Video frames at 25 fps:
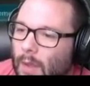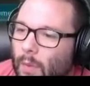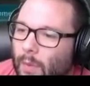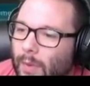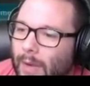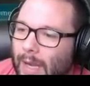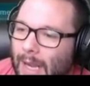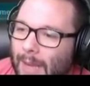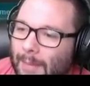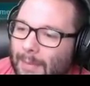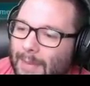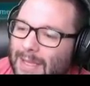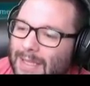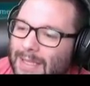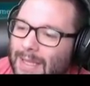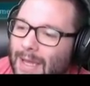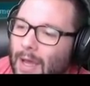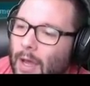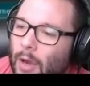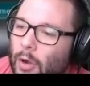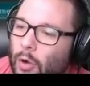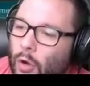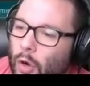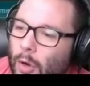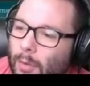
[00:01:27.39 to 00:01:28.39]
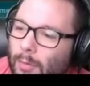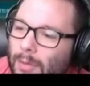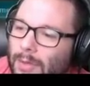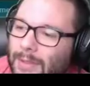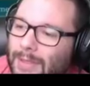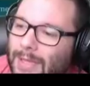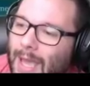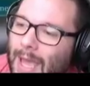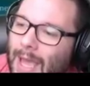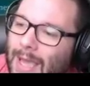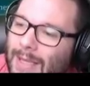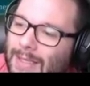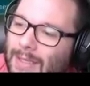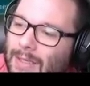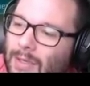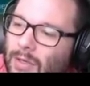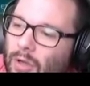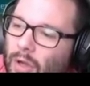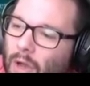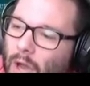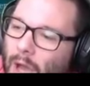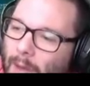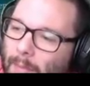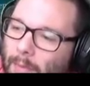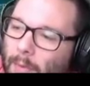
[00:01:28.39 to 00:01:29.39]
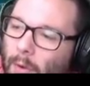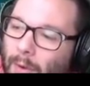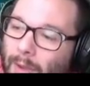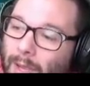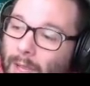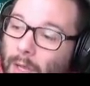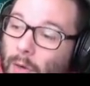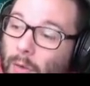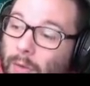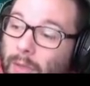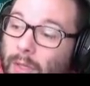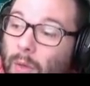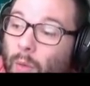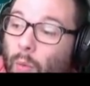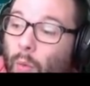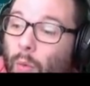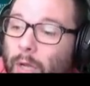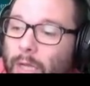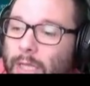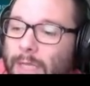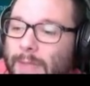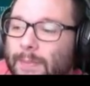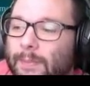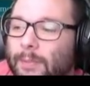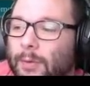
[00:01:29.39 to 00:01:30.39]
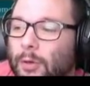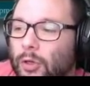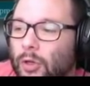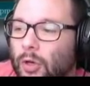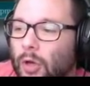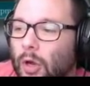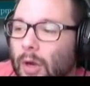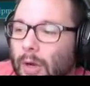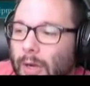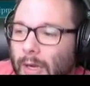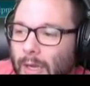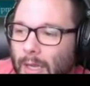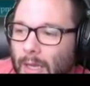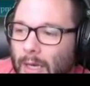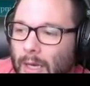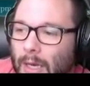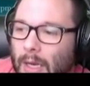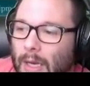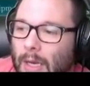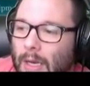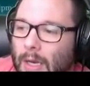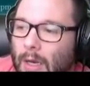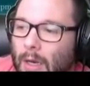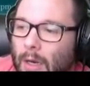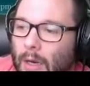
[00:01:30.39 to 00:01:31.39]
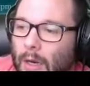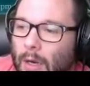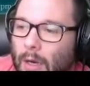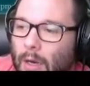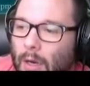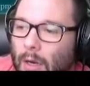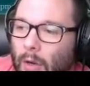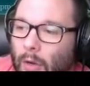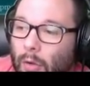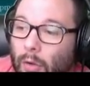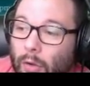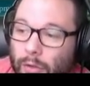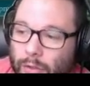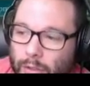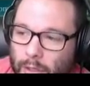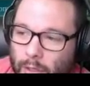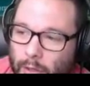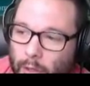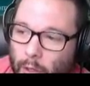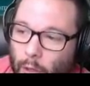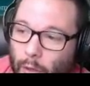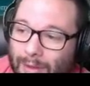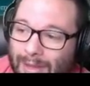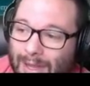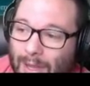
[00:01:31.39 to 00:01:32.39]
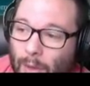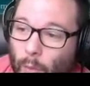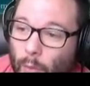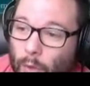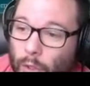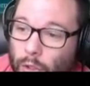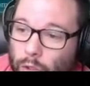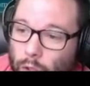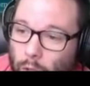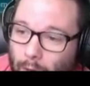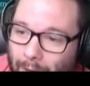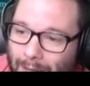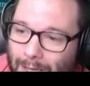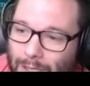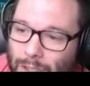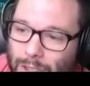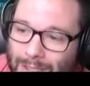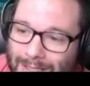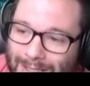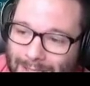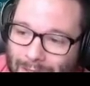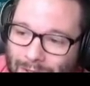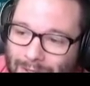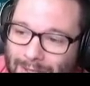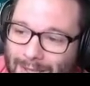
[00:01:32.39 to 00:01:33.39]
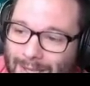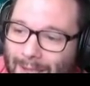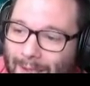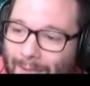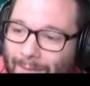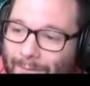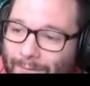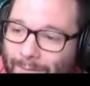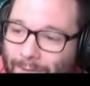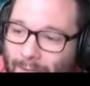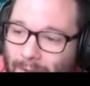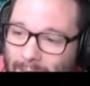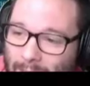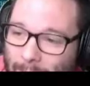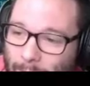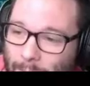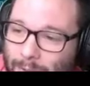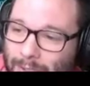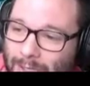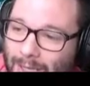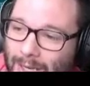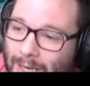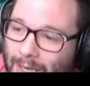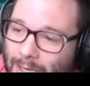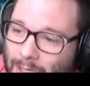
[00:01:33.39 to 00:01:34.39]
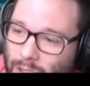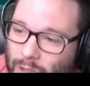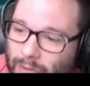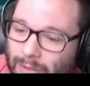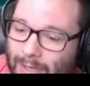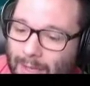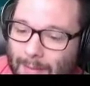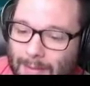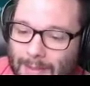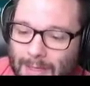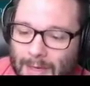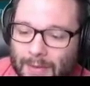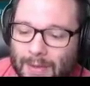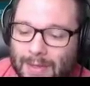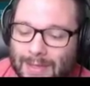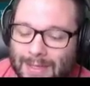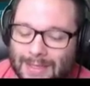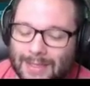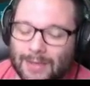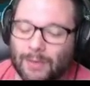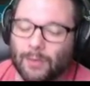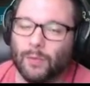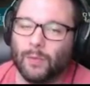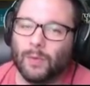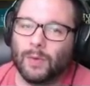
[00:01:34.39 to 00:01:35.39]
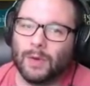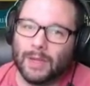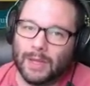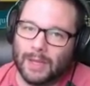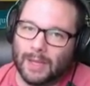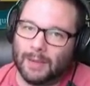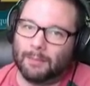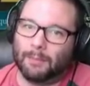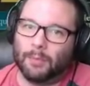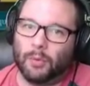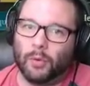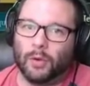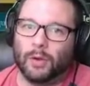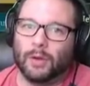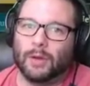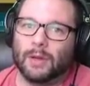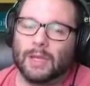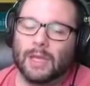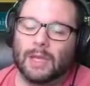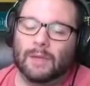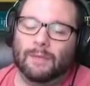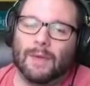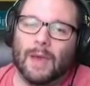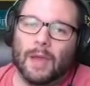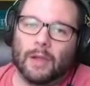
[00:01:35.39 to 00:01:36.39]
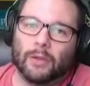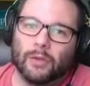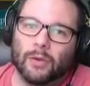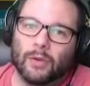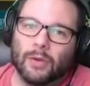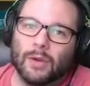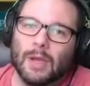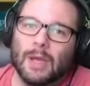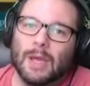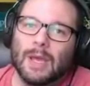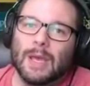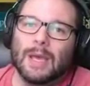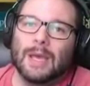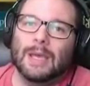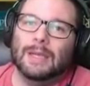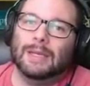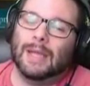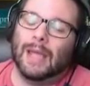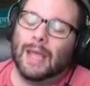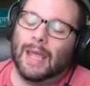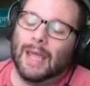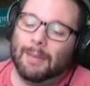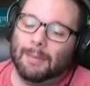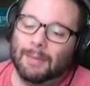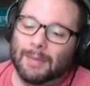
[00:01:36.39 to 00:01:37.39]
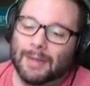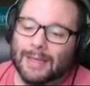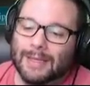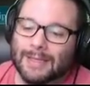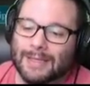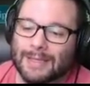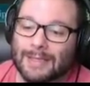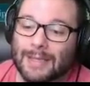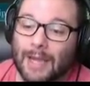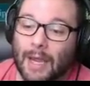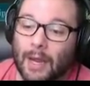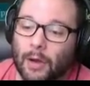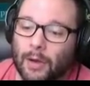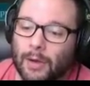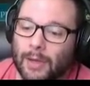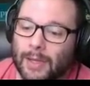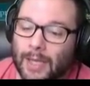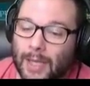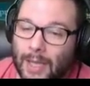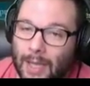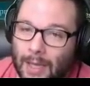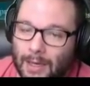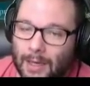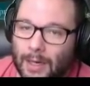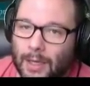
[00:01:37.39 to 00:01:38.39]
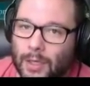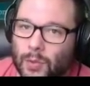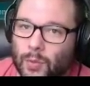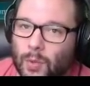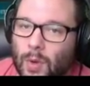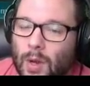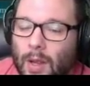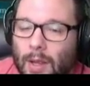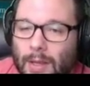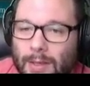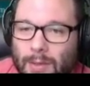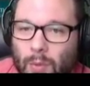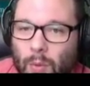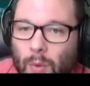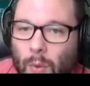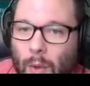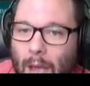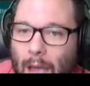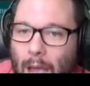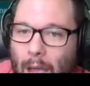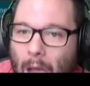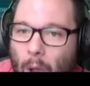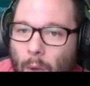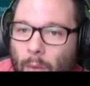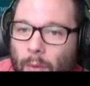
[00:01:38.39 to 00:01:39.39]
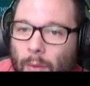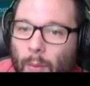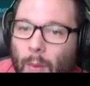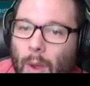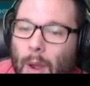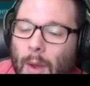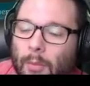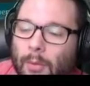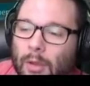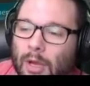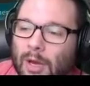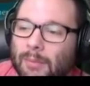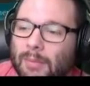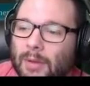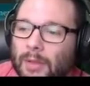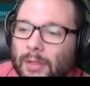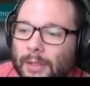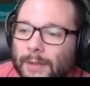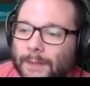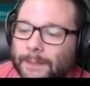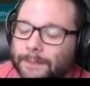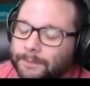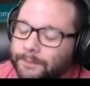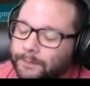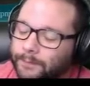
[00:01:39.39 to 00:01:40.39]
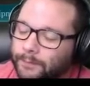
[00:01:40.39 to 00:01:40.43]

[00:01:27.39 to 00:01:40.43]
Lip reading: When Emily's normal attacks and combo hit only once per target, they only hit one target, she deals a 50% additional damage. Now this is a really important key factor to Emily's entire kit, as well as how and why we're going to build her.